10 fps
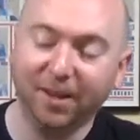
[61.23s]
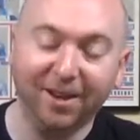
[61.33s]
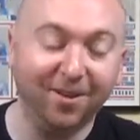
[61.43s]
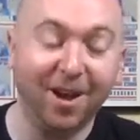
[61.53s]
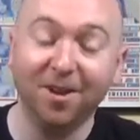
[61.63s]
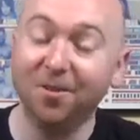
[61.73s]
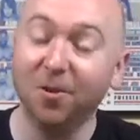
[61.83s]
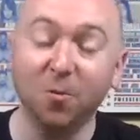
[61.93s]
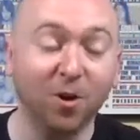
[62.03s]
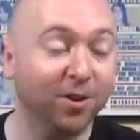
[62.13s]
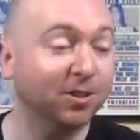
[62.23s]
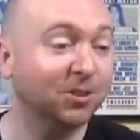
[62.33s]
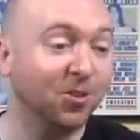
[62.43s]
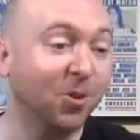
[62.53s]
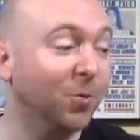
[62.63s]
Now, I don't know where to
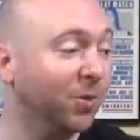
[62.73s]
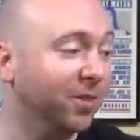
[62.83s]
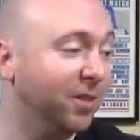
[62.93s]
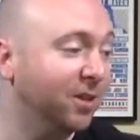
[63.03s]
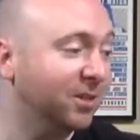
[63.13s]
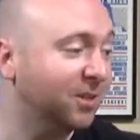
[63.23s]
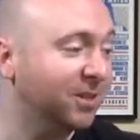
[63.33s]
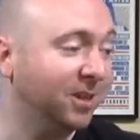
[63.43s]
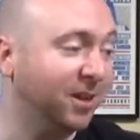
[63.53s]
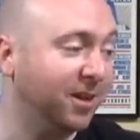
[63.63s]
start with this.